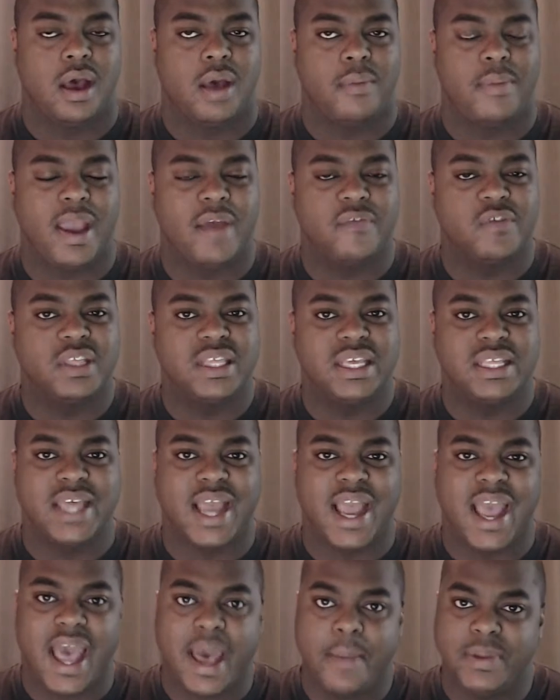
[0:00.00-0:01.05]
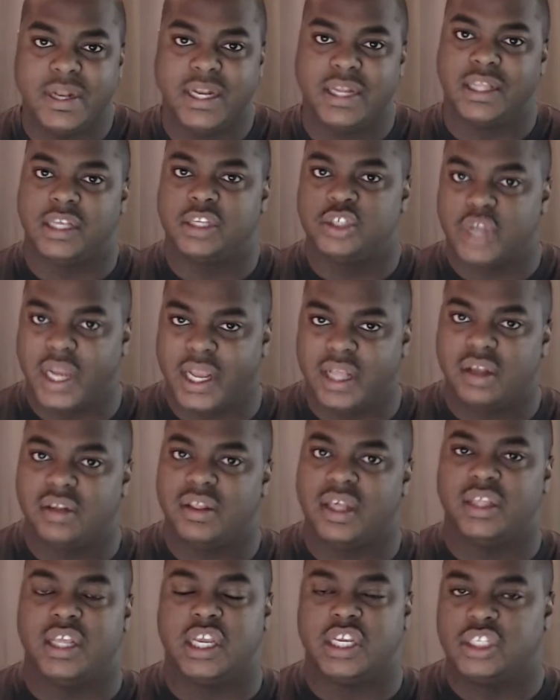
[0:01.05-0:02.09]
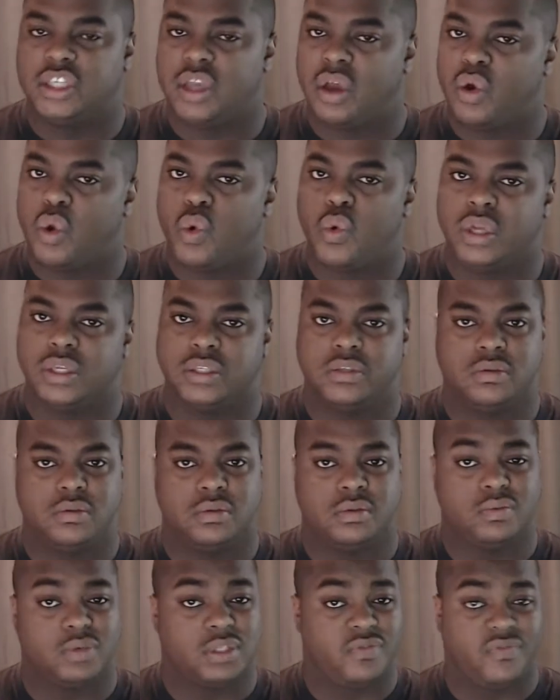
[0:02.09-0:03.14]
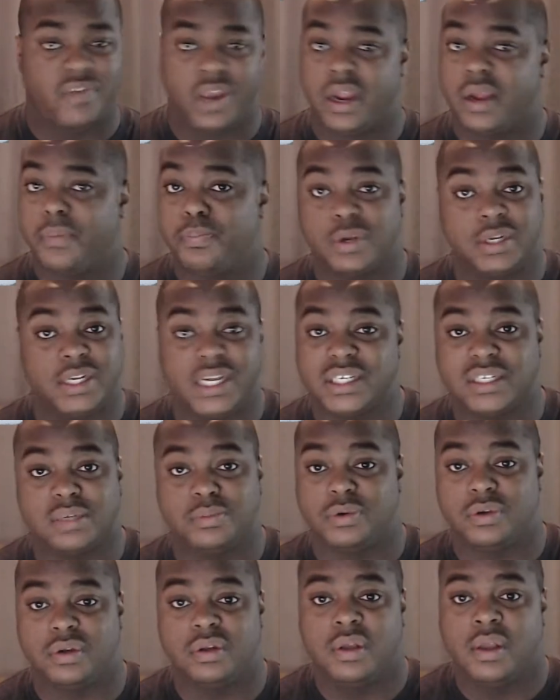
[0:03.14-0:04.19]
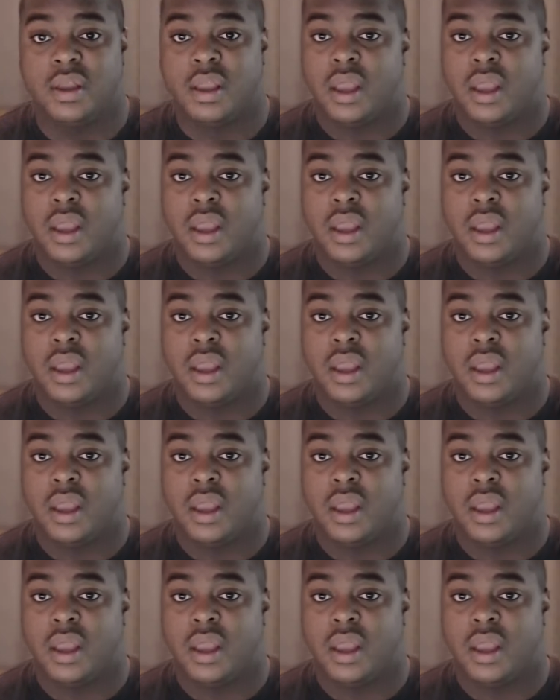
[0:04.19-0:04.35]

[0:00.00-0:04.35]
Everything that happened in the trailer that they showed was very predictable.